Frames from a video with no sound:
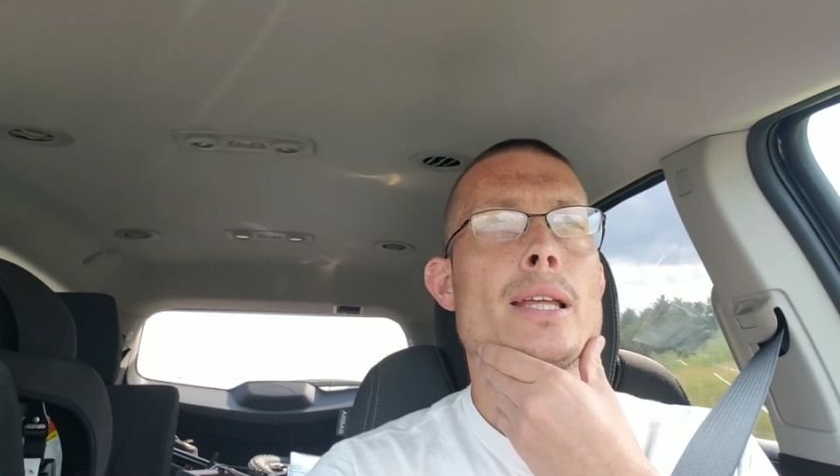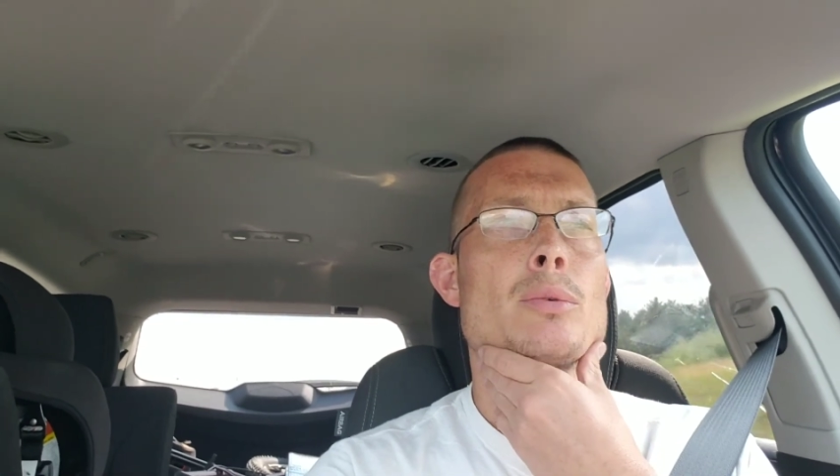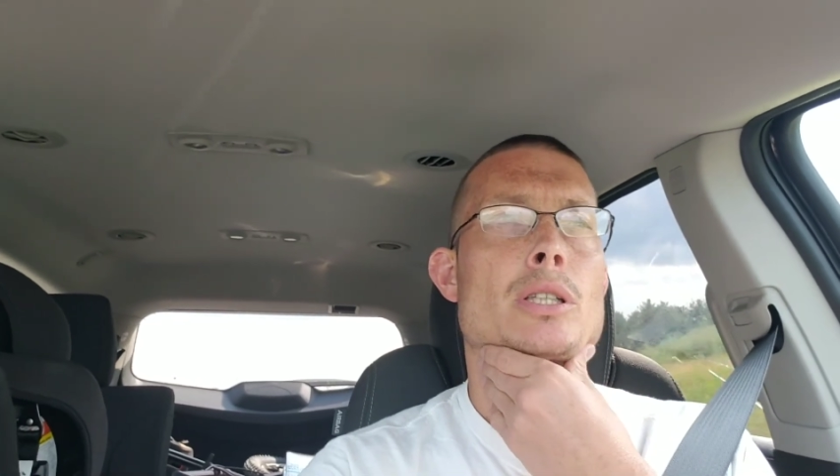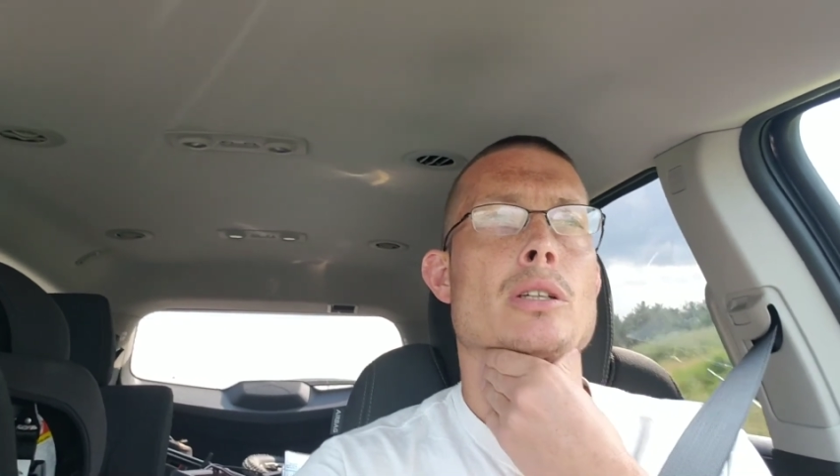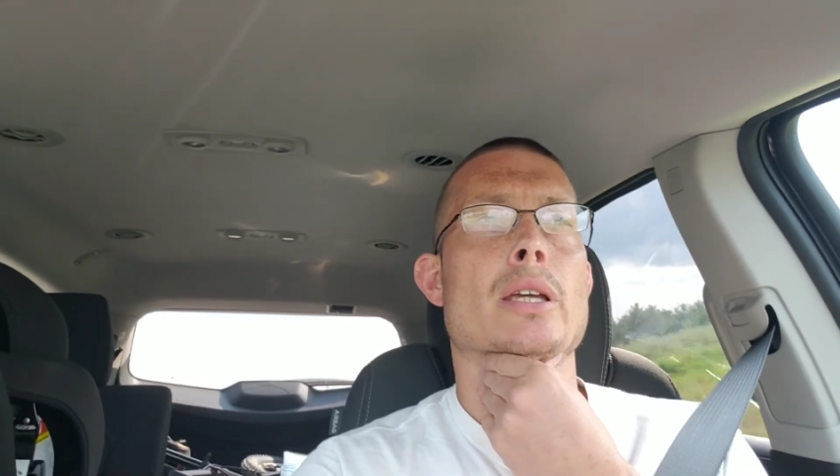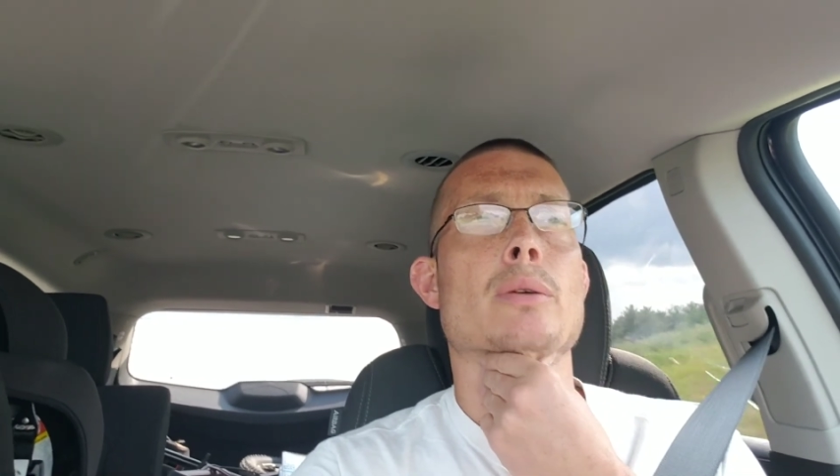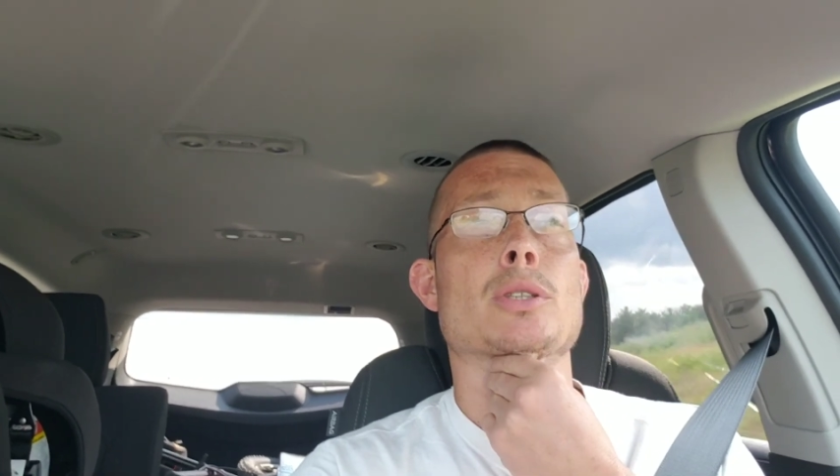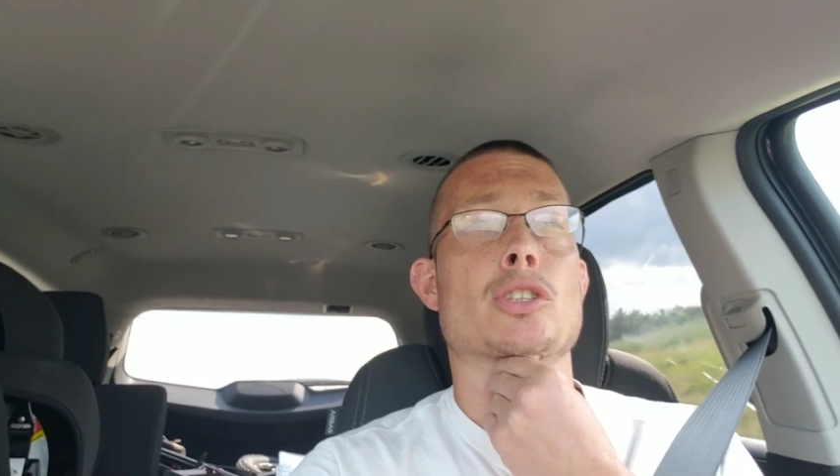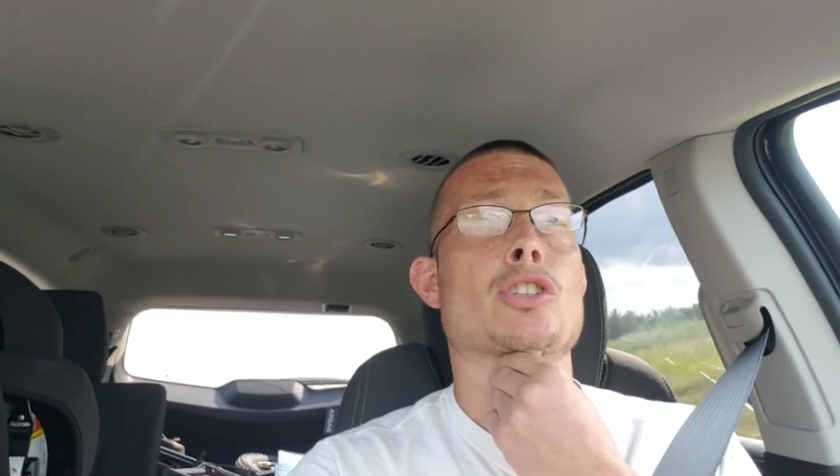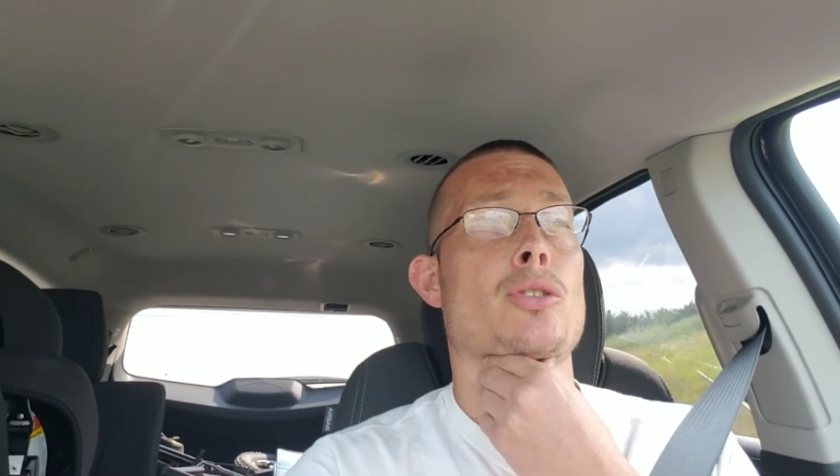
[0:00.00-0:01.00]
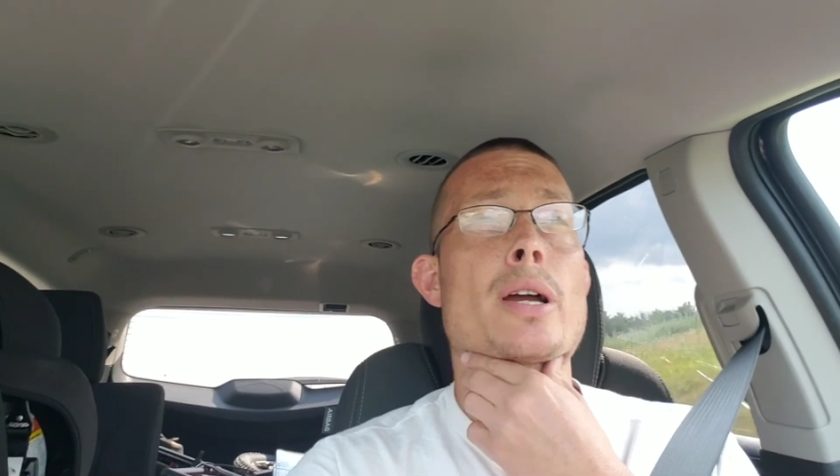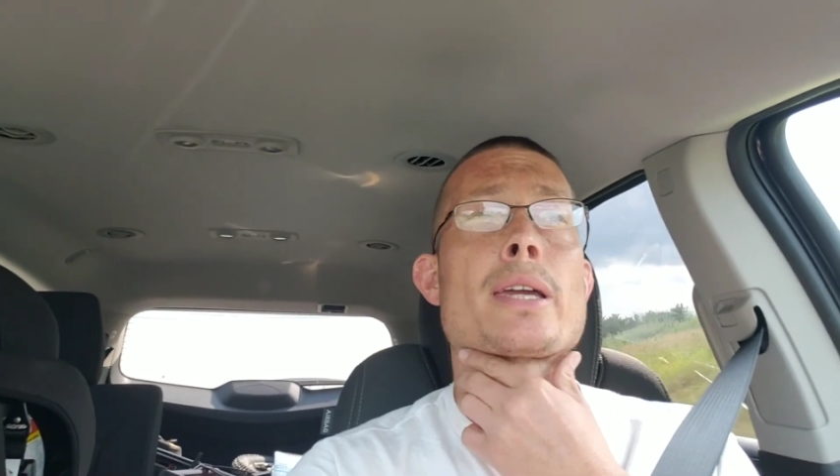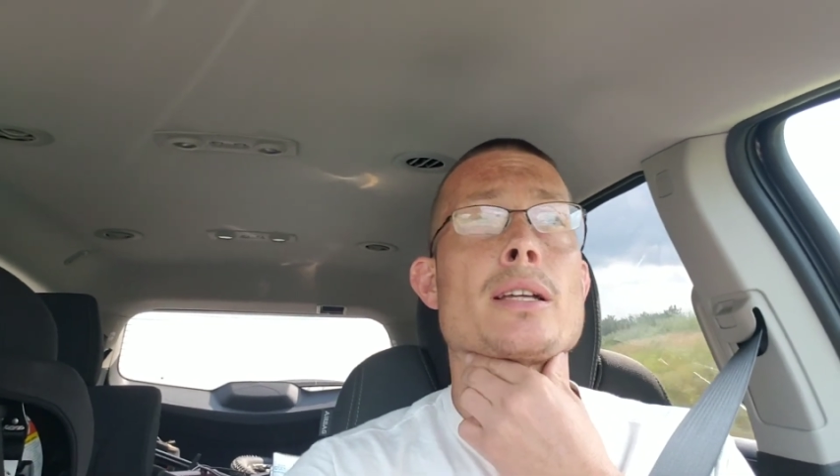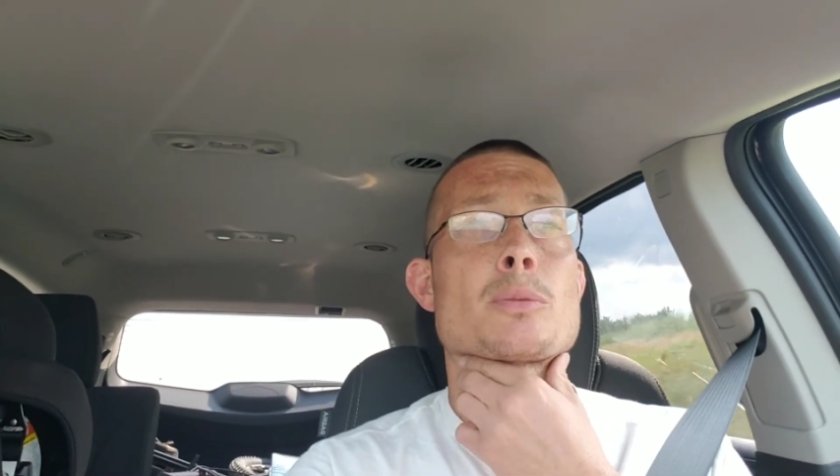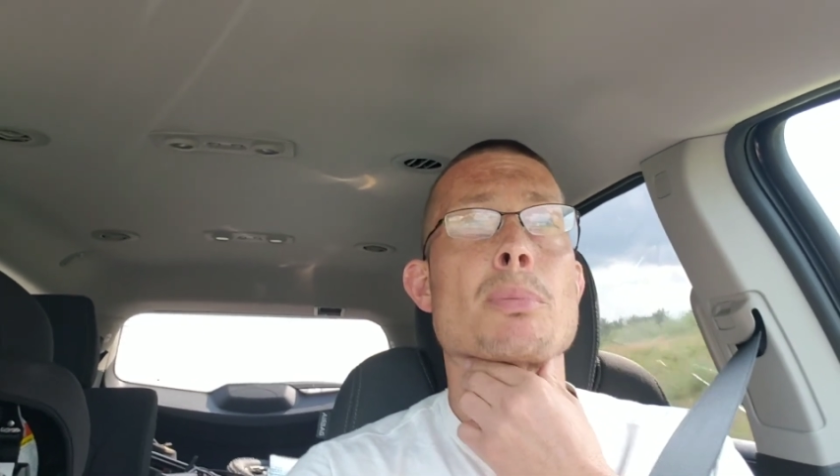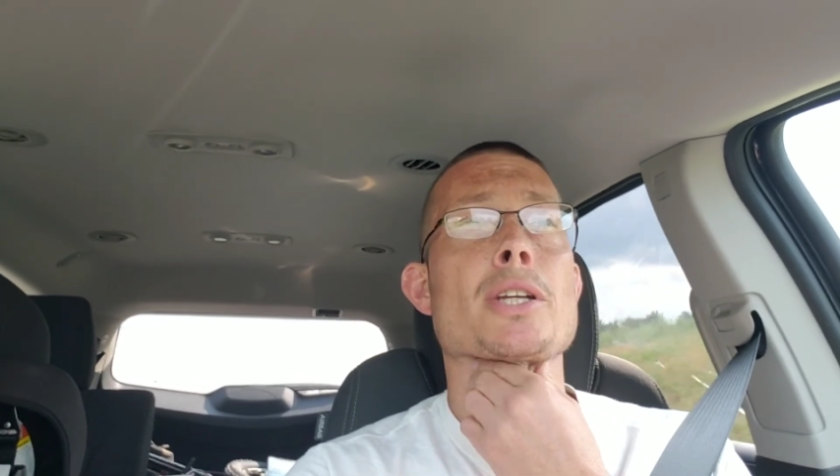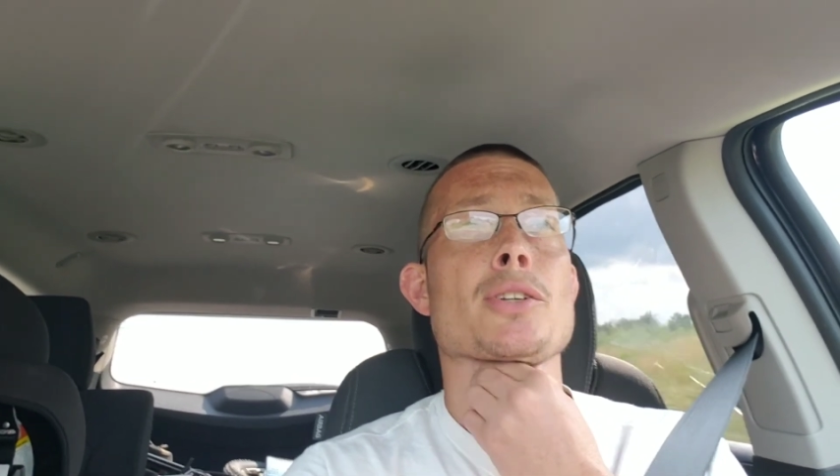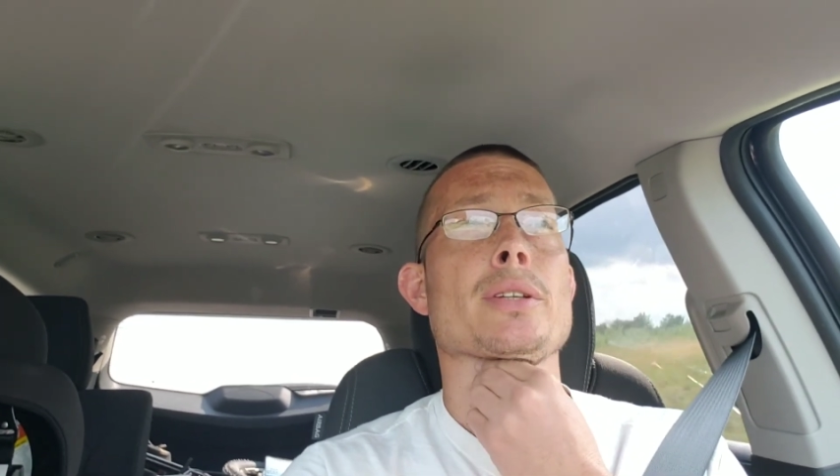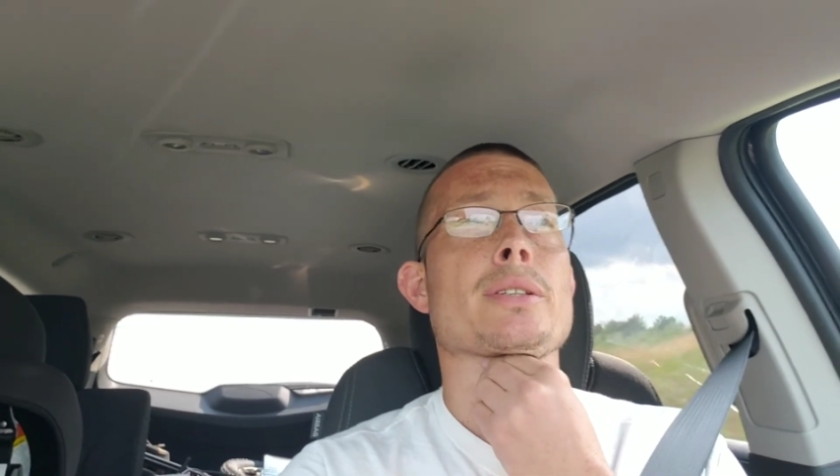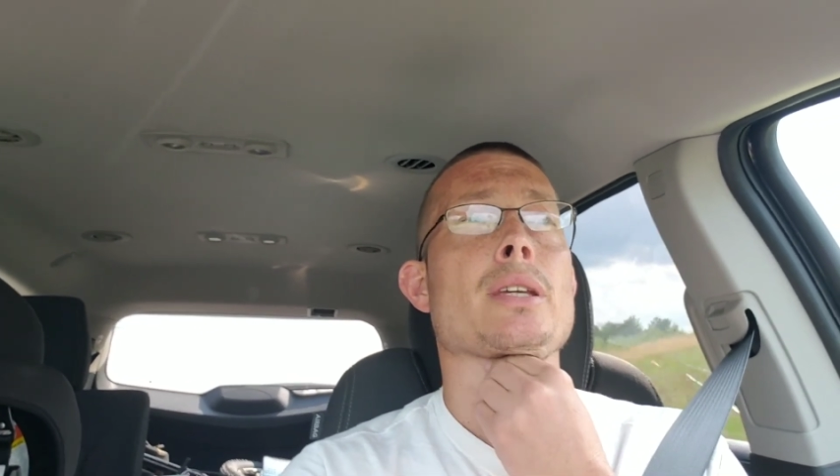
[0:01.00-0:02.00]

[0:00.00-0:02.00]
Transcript: He was a striking specialist.